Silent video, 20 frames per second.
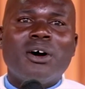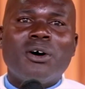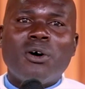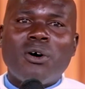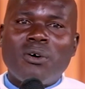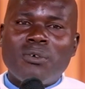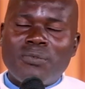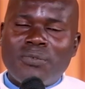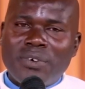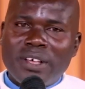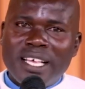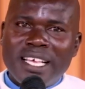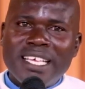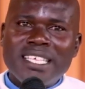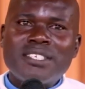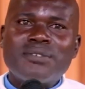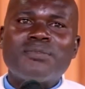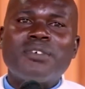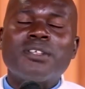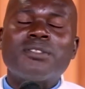of
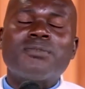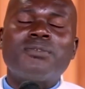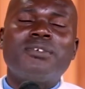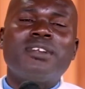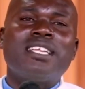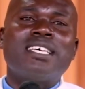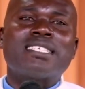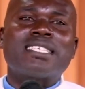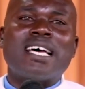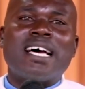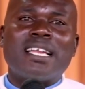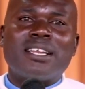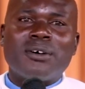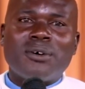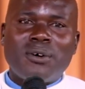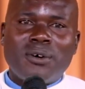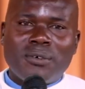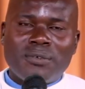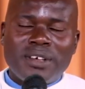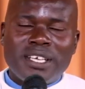His faithfulness and
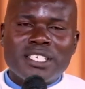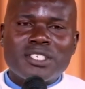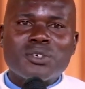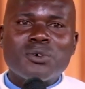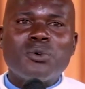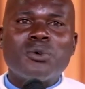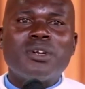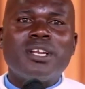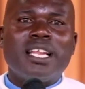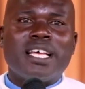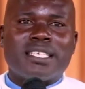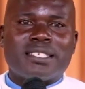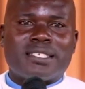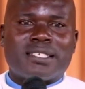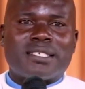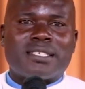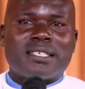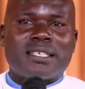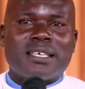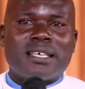of His
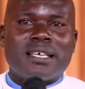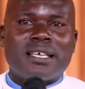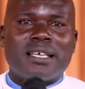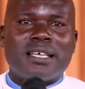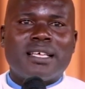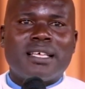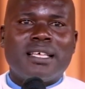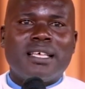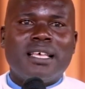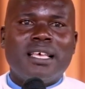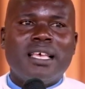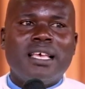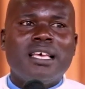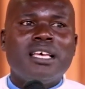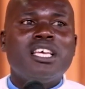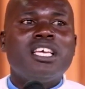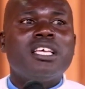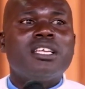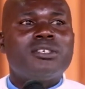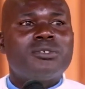goodness
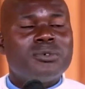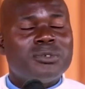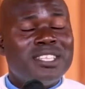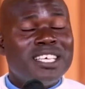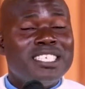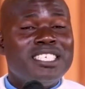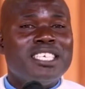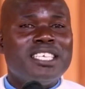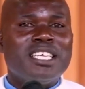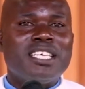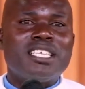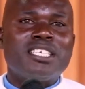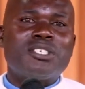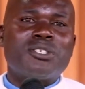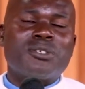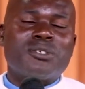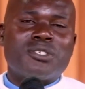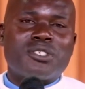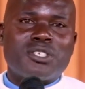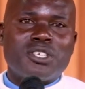to the
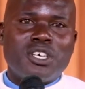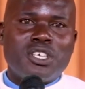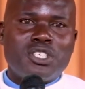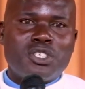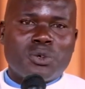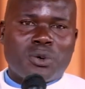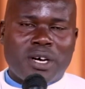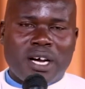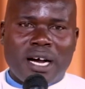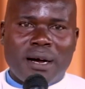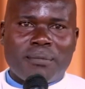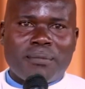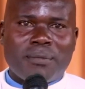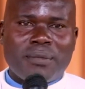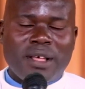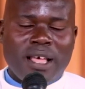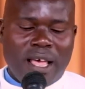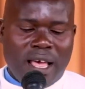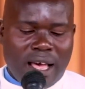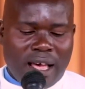generations to come.
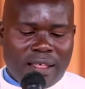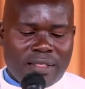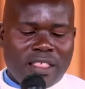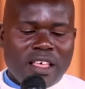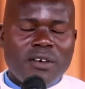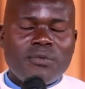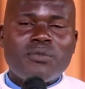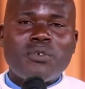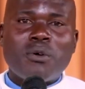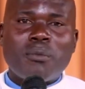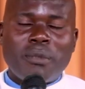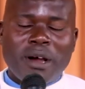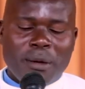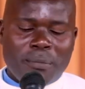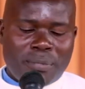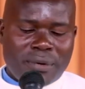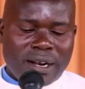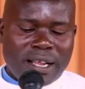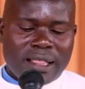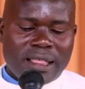And therefore, my
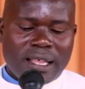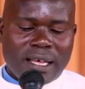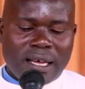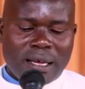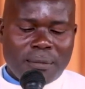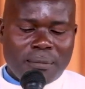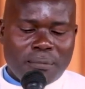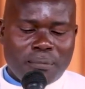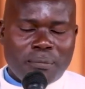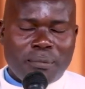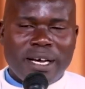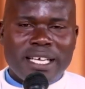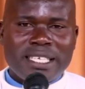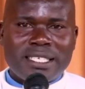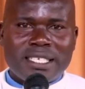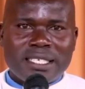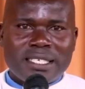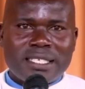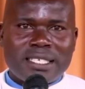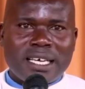brother, my
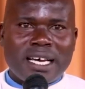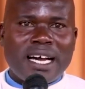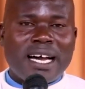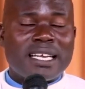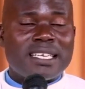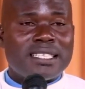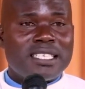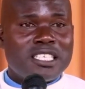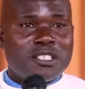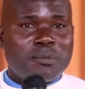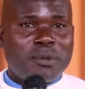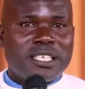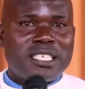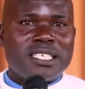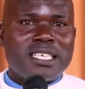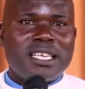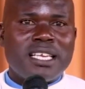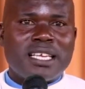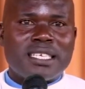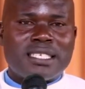sister, at this
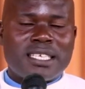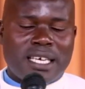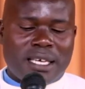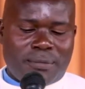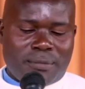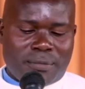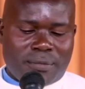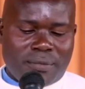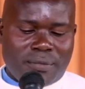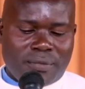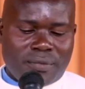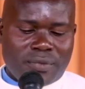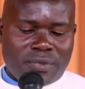particular time,